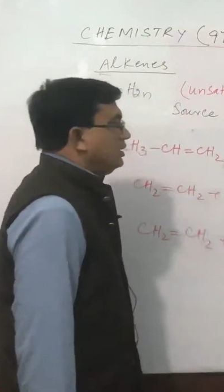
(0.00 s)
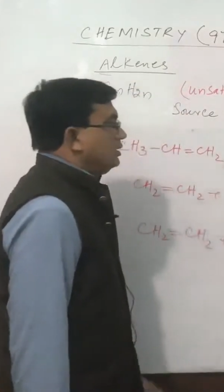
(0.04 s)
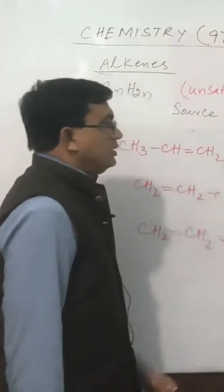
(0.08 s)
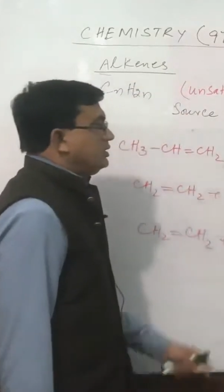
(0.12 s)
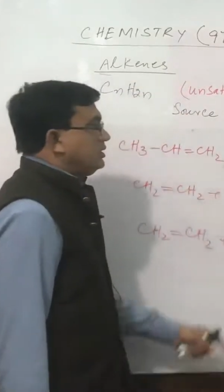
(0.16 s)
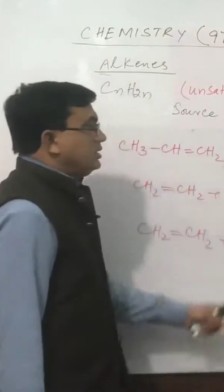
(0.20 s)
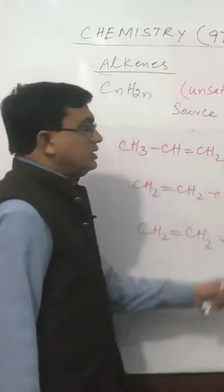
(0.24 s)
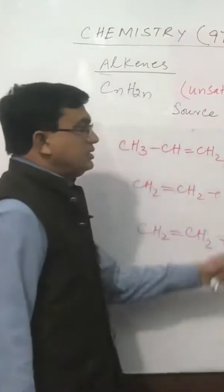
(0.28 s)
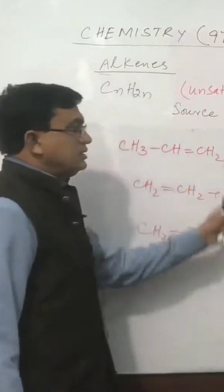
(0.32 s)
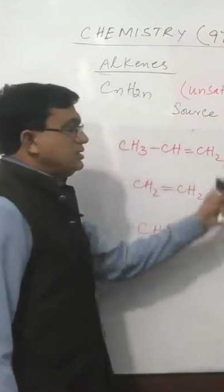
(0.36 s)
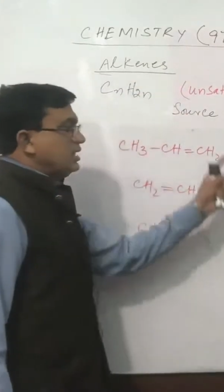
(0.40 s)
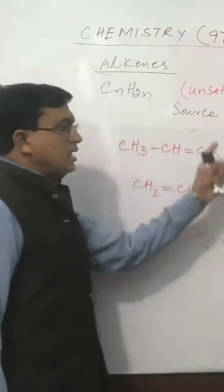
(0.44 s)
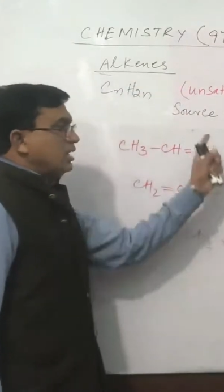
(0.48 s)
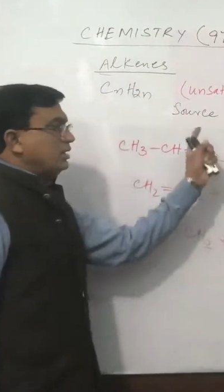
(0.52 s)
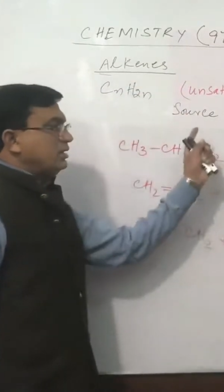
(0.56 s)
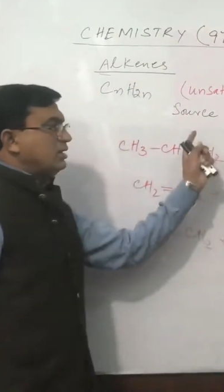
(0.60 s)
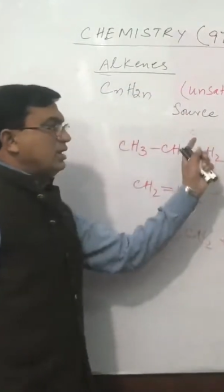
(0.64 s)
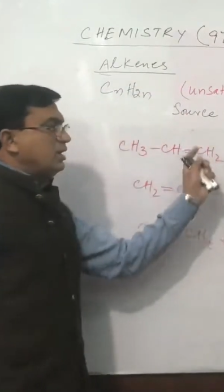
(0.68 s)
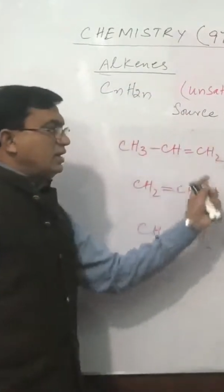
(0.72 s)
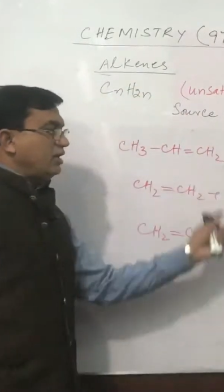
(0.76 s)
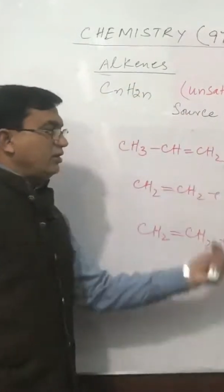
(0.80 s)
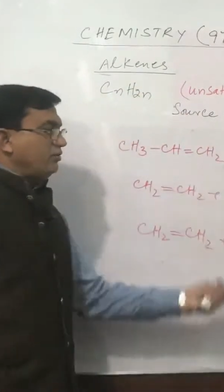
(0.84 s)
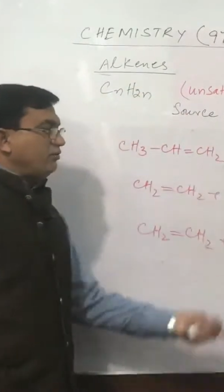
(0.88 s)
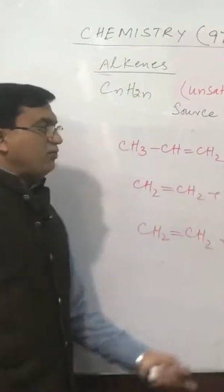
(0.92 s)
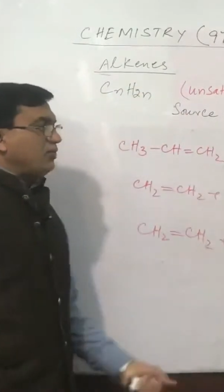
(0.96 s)
These are
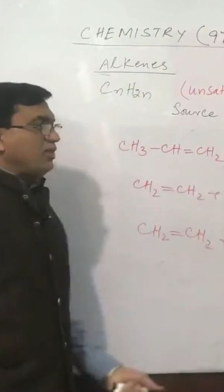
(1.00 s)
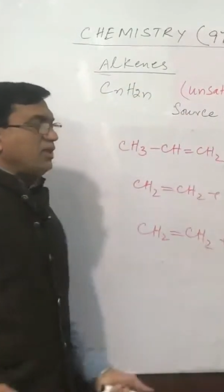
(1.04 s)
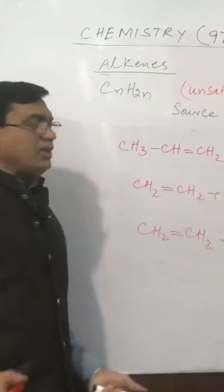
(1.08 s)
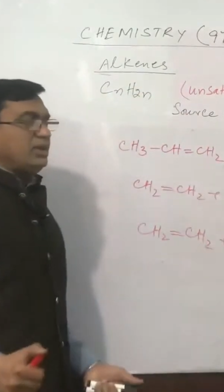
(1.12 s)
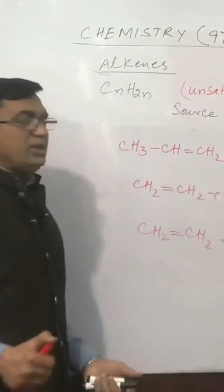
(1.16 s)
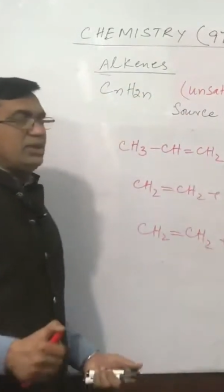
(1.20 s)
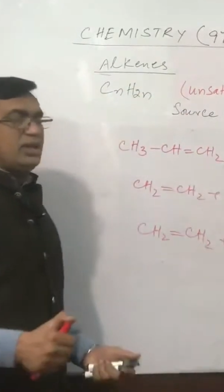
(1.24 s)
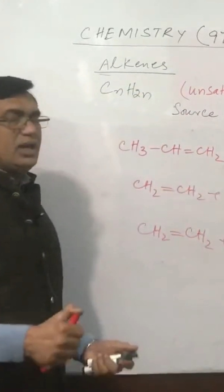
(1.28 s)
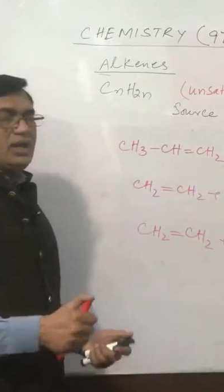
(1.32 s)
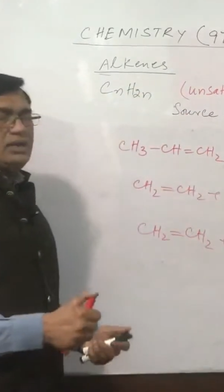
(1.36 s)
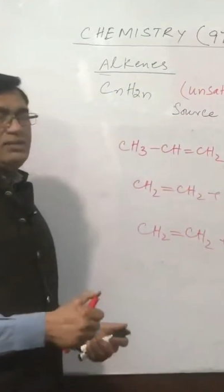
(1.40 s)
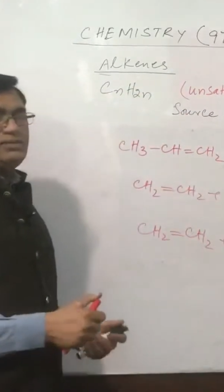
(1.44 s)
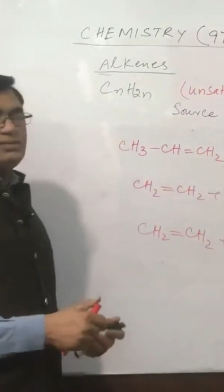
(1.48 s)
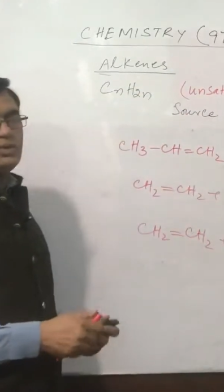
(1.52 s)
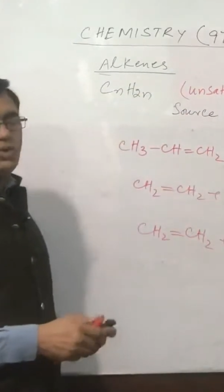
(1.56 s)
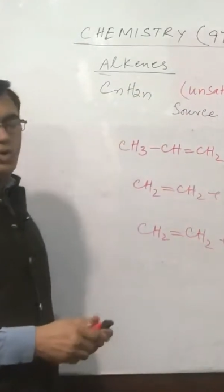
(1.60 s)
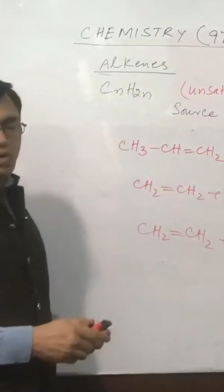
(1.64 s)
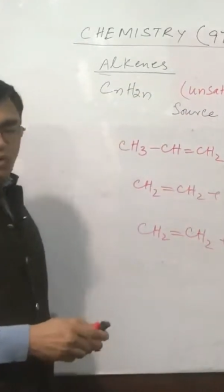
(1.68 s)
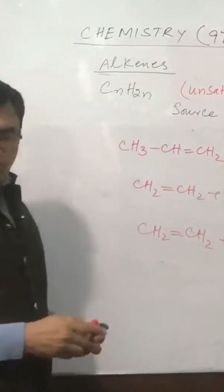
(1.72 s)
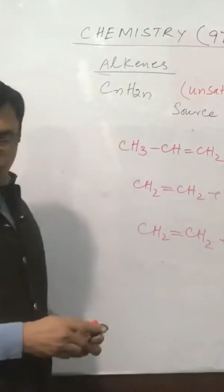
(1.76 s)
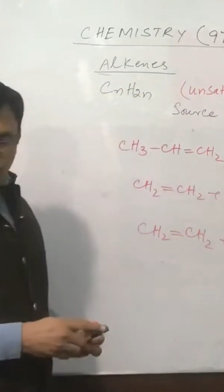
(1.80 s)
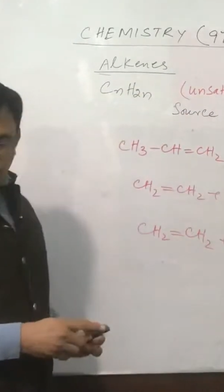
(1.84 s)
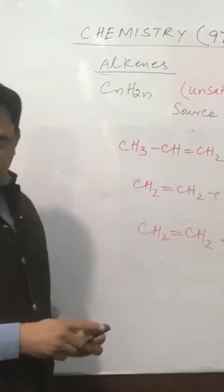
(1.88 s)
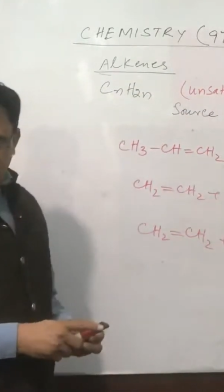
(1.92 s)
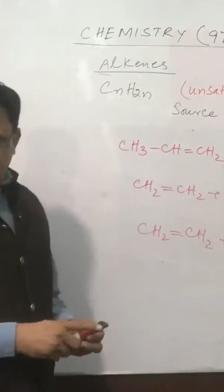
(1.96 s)
the different types
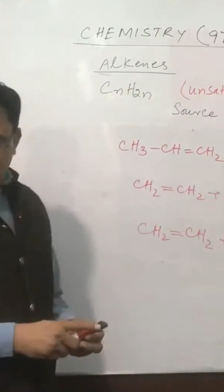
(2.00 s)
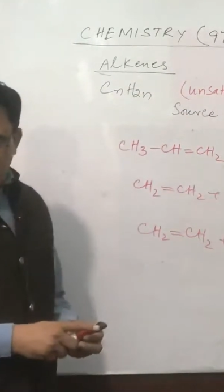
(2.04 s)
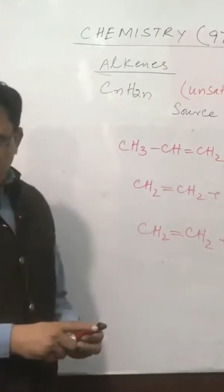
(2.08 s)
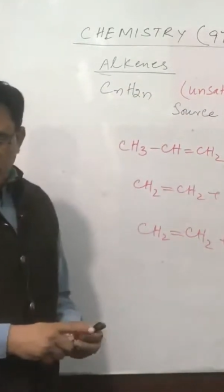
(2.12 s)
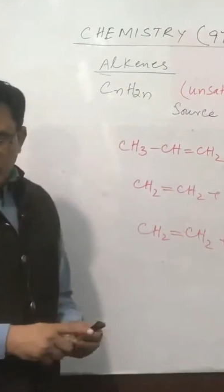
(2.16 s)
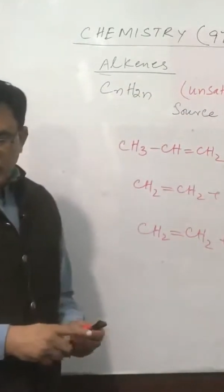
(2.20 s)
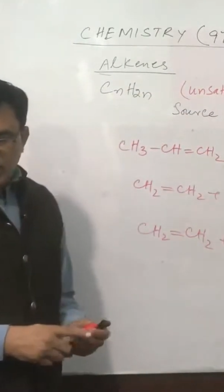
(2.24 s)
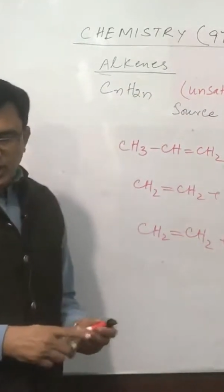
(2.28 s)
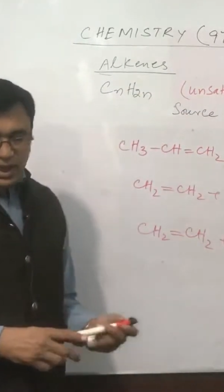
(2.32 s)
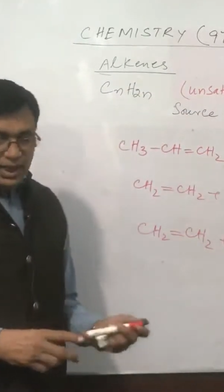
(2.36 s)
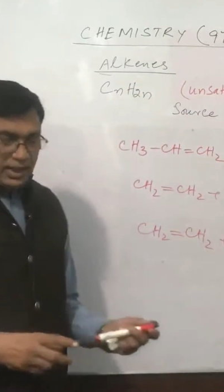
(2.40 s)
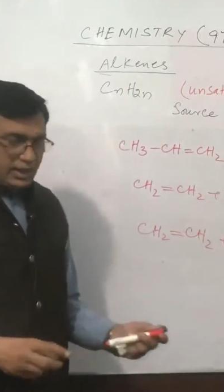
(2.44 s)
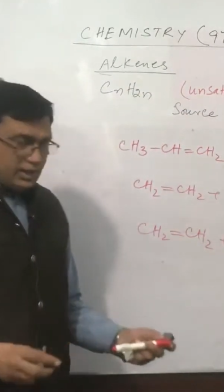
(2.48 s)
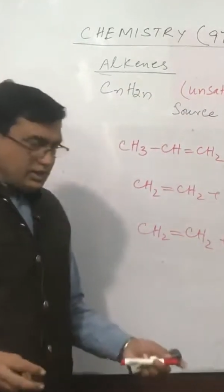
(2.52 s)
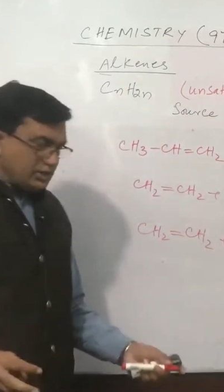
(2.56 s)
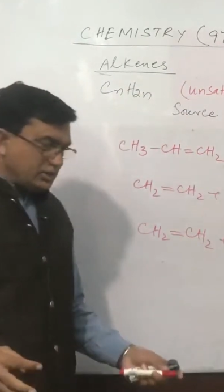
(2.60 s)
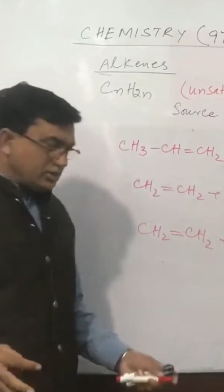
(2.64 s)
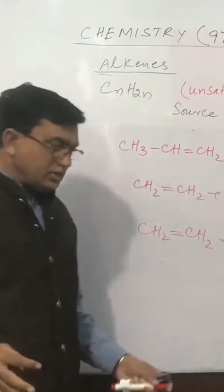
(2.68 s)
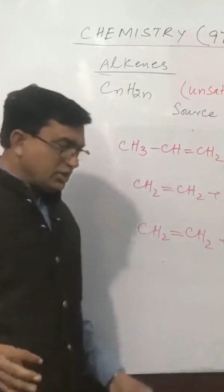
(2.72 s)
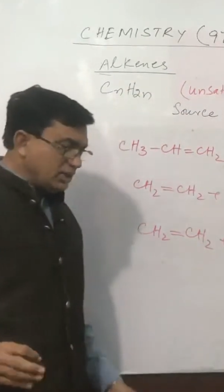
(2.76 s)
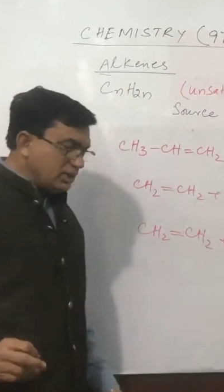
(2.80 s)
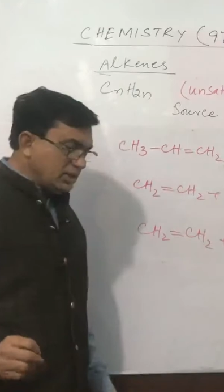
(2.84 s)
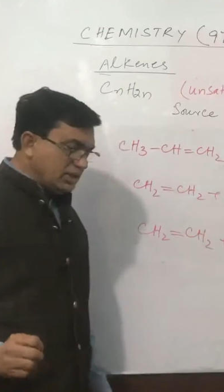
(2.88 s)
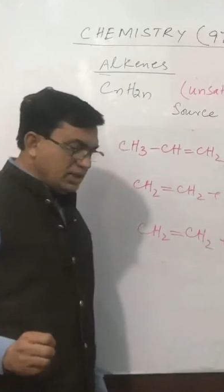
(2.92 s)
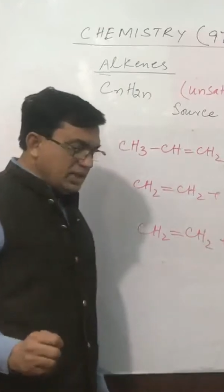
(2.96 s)
of
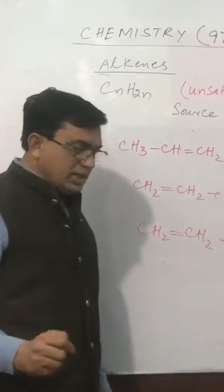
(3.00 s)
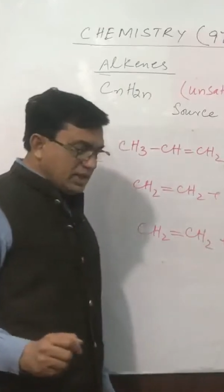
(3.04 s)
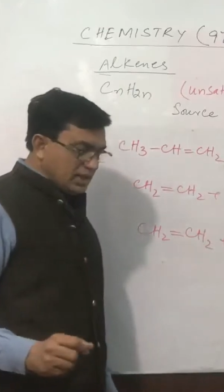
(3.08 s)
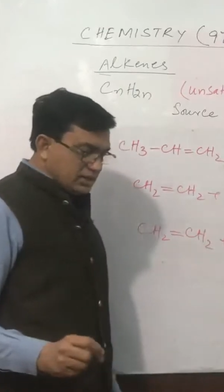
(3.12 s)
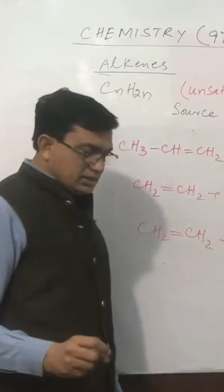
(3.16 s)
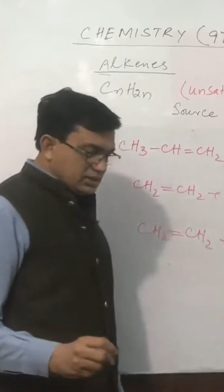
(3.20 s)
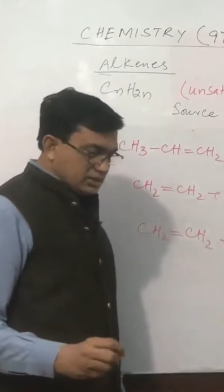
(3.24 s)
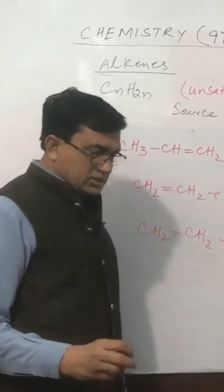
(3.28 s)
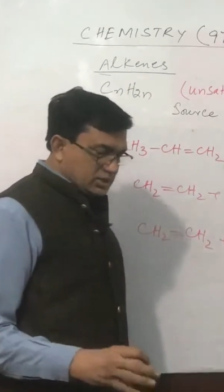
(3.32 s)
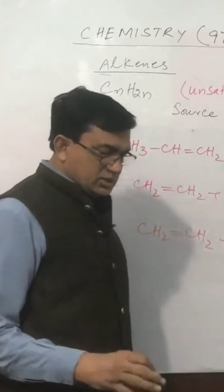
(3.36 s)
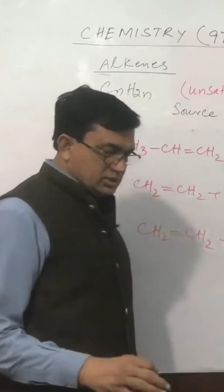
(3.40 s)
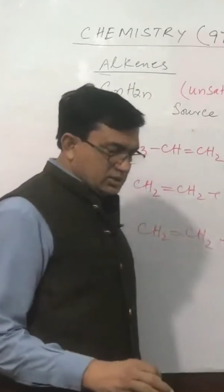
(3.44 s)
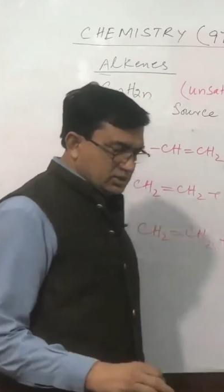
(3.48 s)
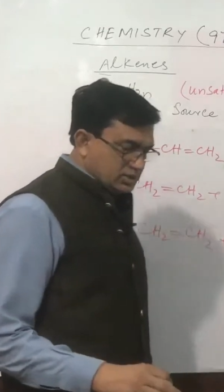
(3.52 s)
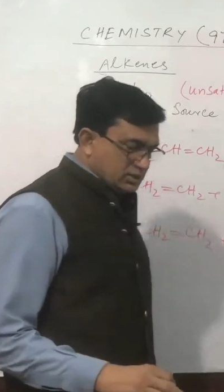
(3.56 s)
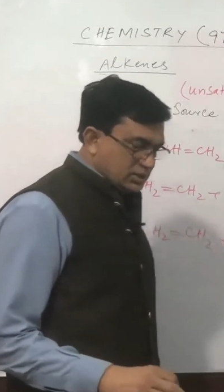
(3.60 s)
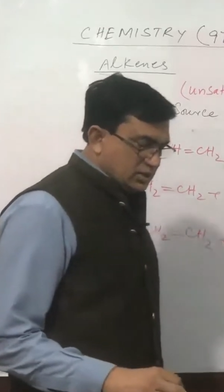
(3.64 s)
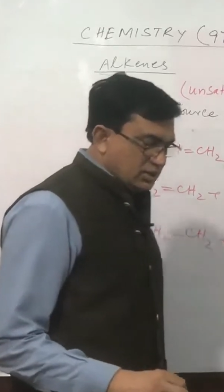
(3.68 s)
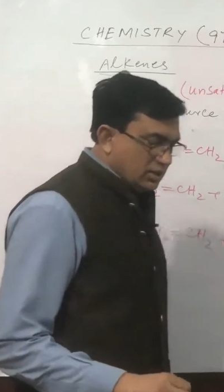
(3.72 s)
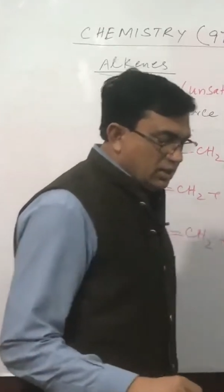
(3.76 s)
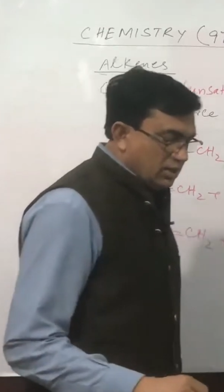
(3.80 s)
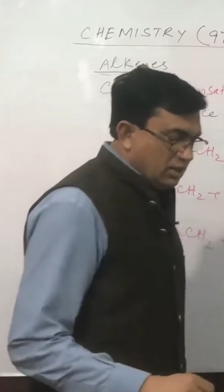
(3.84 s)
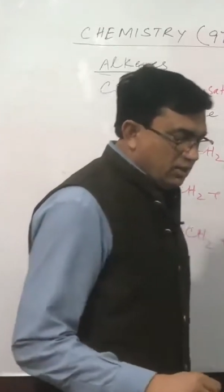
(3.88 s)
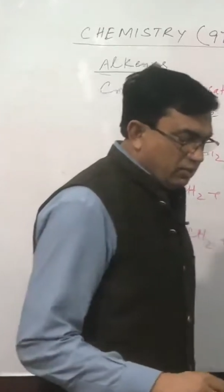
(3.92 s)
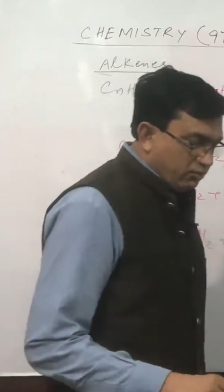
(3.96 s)
addition reactions
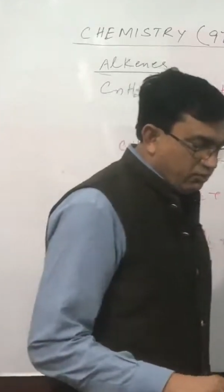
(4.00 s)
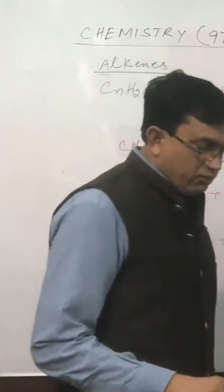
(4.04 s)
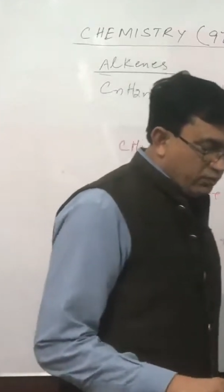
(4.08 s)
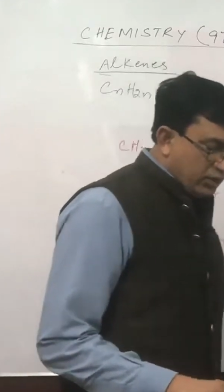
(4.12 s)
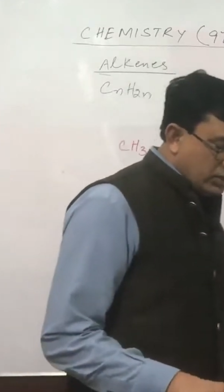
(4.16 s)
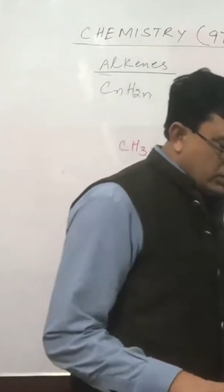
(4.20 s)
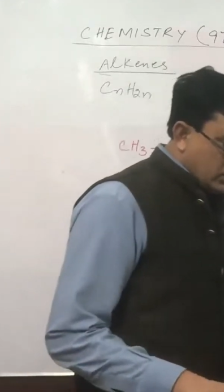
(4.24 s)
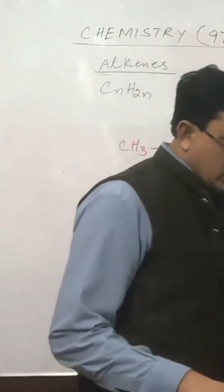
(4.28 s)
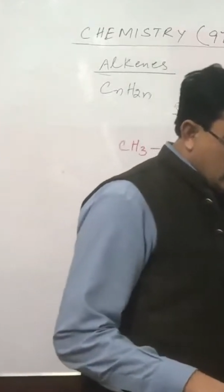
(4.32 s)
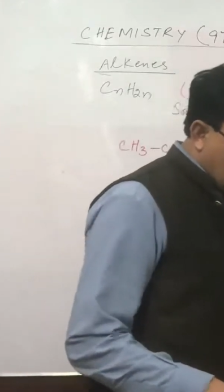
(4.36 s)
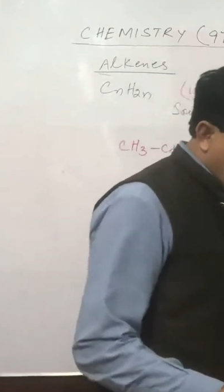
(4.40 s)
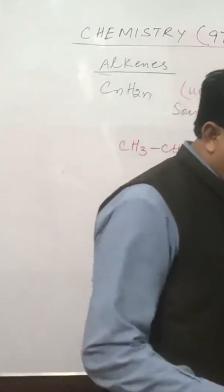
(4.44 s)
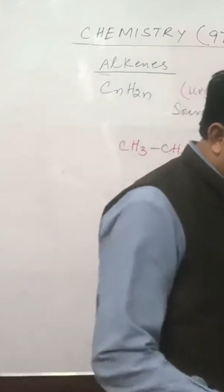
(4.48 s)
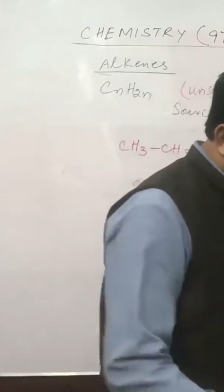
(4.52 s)
which